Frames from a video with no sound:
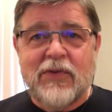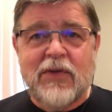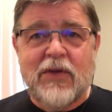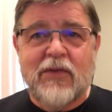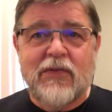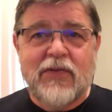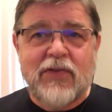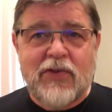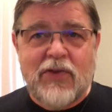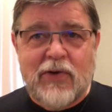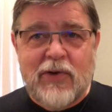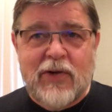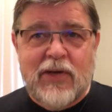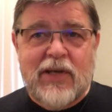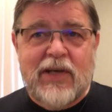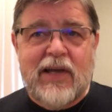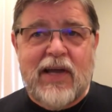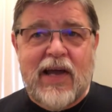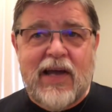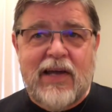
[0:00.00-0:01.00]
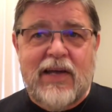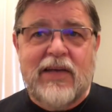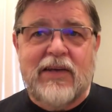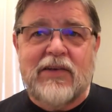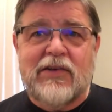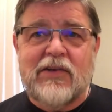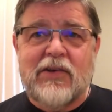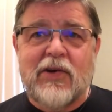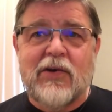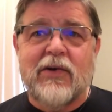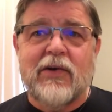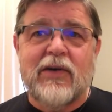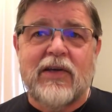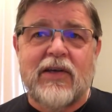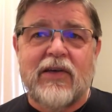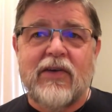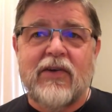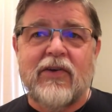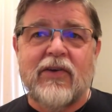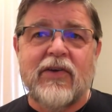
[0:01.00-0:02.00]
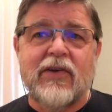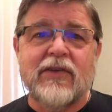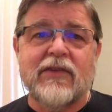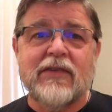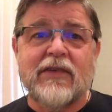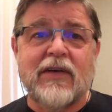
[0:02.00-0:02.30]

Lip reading: the 38-year illness,